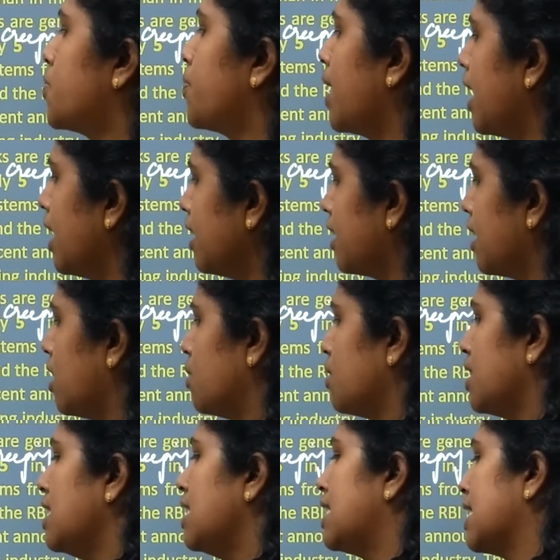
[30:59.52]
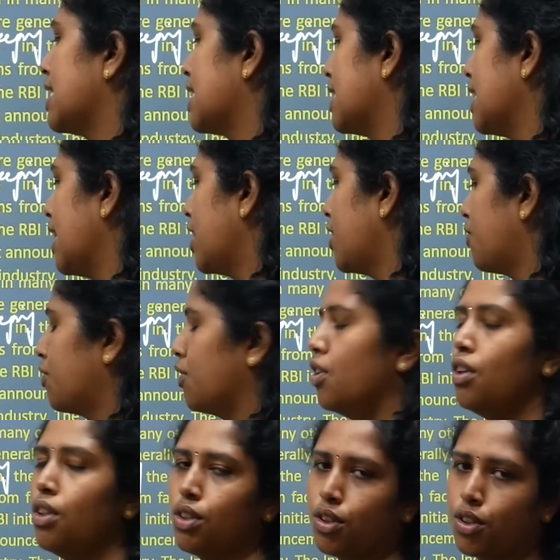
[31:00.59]

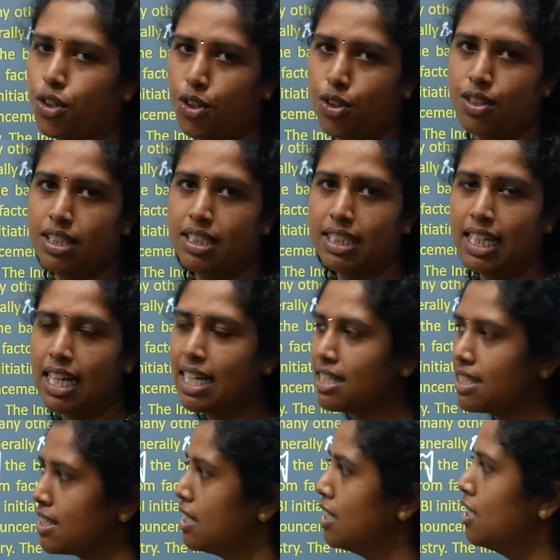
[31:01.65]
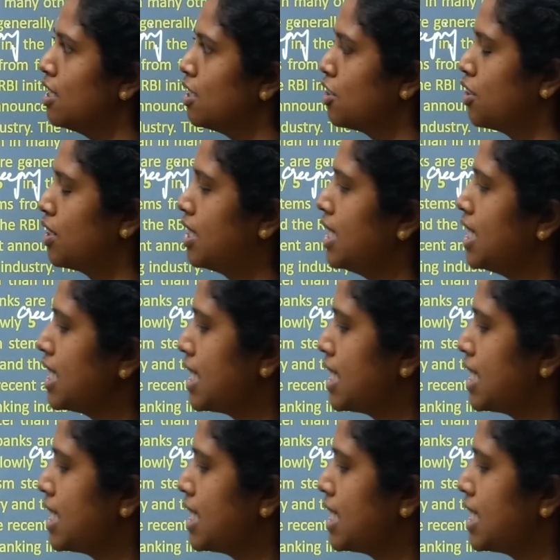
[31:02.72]
12,694 crores. Yes. So this